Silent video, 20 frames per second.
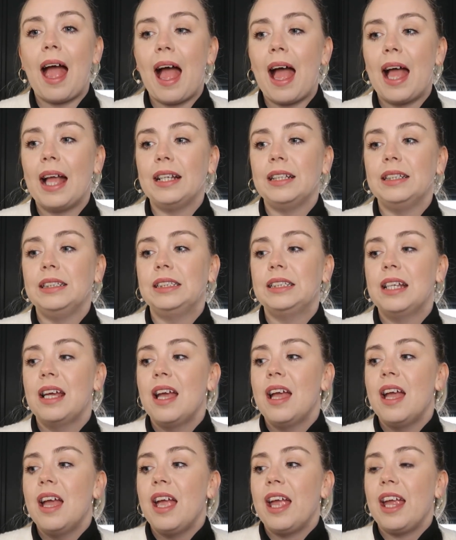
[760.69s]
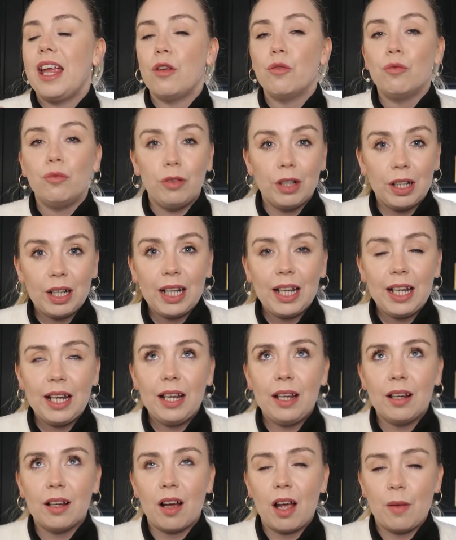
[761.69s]
And it
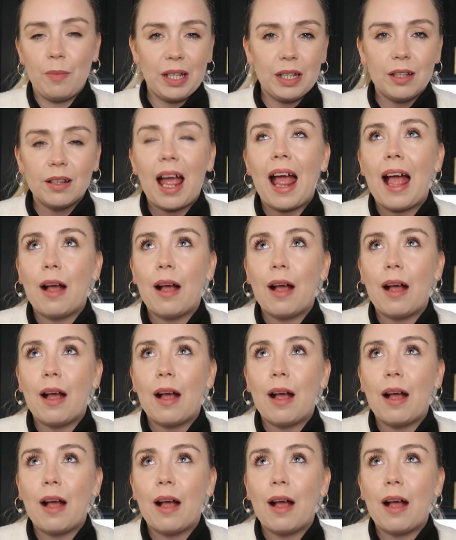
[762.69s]
really, I mean,